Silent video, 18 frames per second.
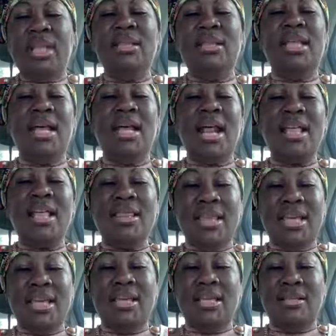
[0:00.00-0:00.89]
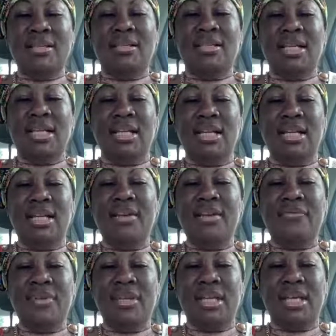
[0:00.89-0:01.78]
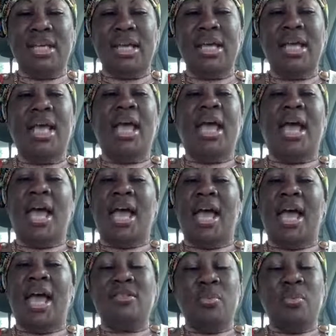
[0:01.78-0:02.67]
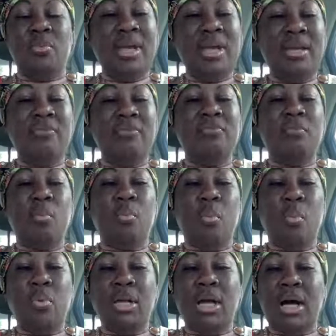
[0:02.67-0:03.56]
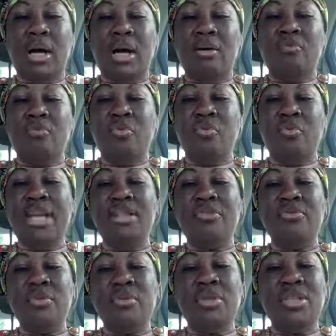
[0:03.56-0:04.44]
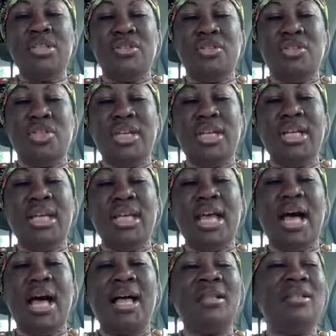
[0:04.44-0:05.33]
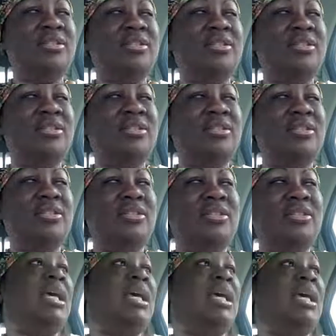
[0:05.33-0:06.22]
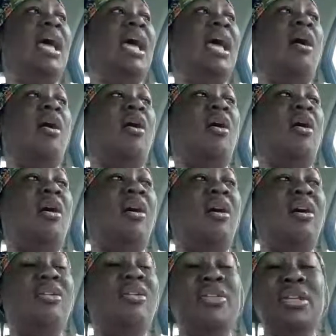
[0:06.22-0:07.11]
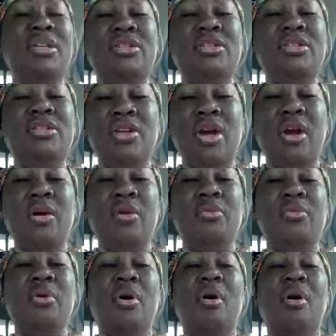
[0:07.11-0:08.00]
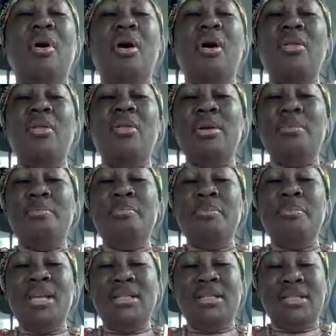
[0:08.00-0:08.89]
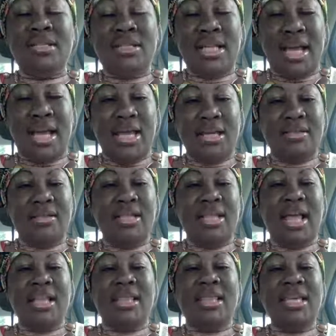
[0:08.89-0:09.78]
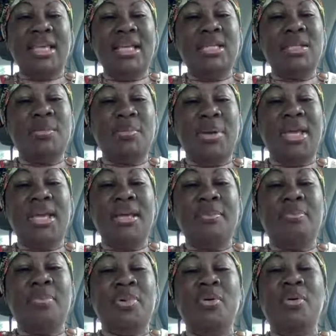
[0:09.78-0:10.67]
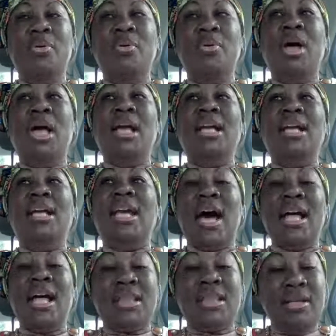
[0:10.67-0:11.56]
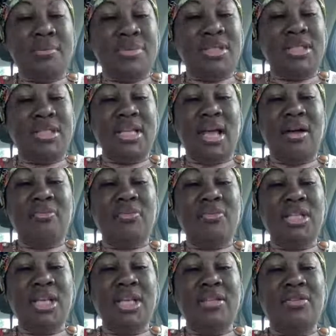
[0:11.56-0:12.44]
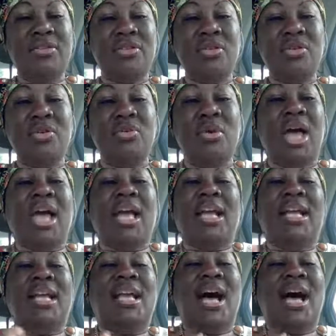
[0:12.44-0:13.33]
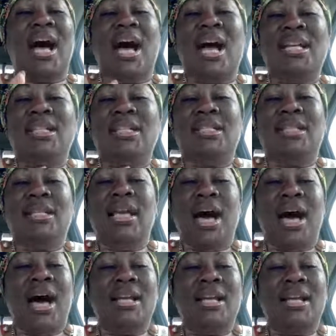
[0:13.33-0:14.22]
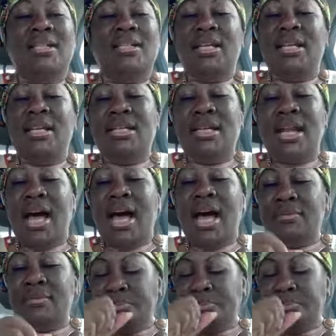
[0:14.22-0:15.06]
that I think is significant as we read through this genealogy, all the dirt, all the mistakes that these people got themselves into, God did not